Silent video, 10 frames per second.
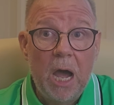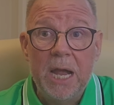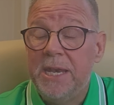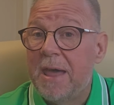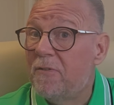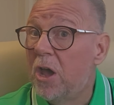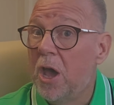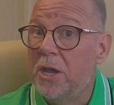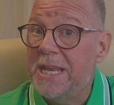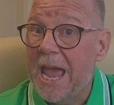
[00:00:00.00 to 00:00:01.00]
I never
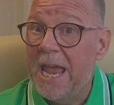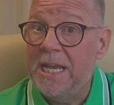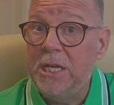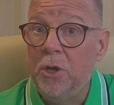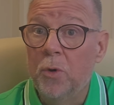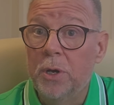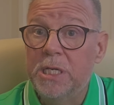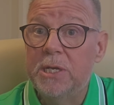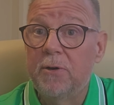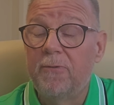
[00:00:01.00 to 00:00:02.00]
heard any noise